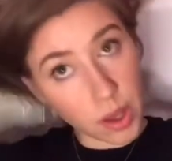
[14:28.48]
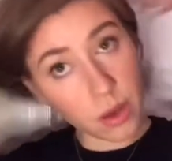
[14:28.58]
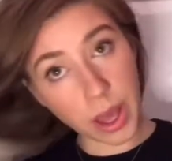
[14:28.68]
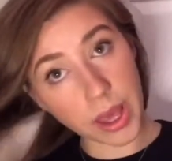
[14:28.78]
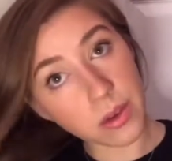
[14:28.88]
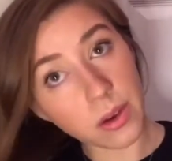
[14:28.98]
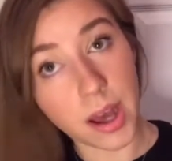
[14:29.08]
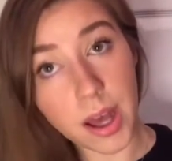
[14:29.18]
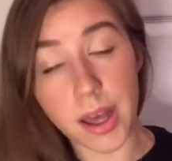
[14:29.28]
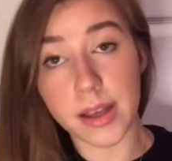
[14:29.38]
But okay, you
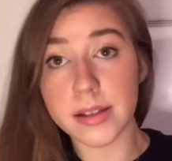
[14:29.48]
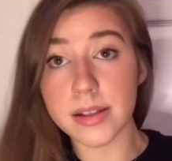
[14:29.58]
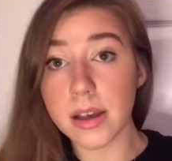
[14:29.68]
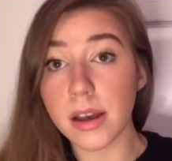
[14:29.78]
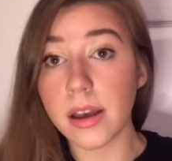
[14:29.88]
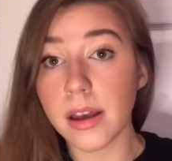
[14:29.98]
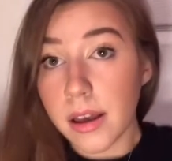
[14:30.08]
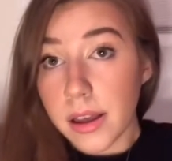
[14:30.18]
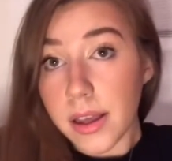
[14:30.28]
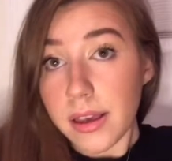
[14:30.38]
guys,
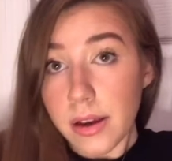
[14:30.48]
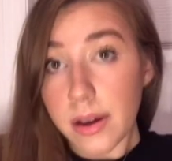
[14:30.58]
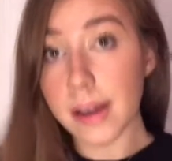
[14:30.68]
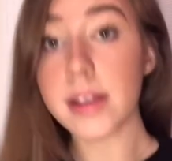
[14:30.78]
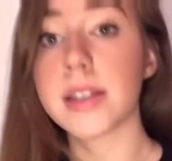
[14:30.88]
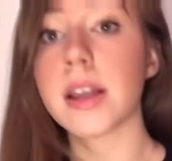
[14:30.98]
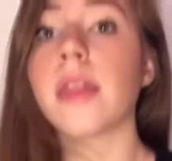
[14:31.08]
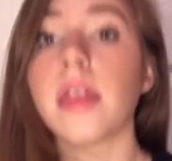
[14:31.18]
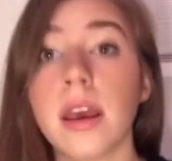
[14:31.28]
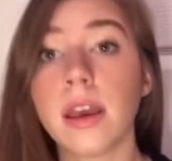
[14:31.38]
here is
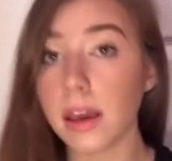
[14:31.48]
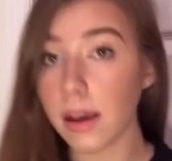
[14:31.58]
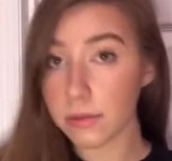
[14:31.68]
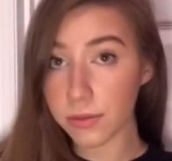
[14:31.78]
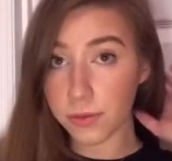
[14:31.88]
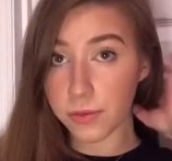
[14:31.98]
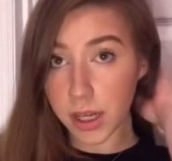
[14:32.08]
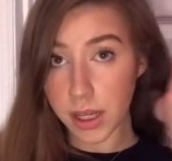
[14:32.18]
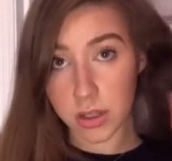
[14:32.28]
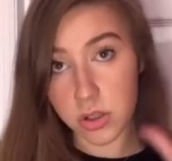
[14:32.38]
the
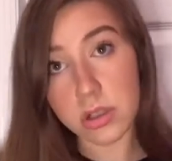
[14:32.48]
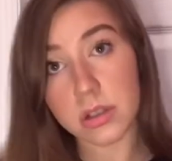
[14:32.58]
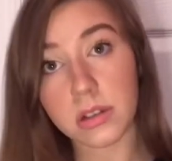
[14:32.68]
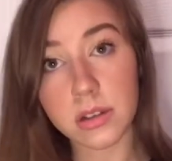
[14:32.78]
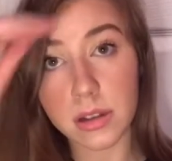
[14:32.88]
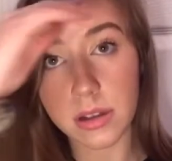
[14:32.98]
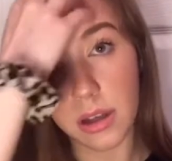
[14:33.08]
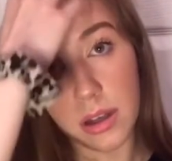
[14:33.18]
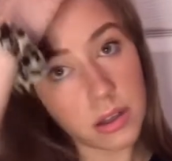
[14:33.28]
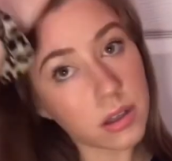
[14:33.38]
finished
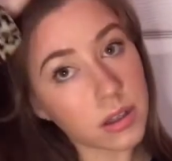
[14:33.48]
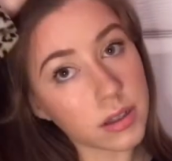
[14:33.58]
look.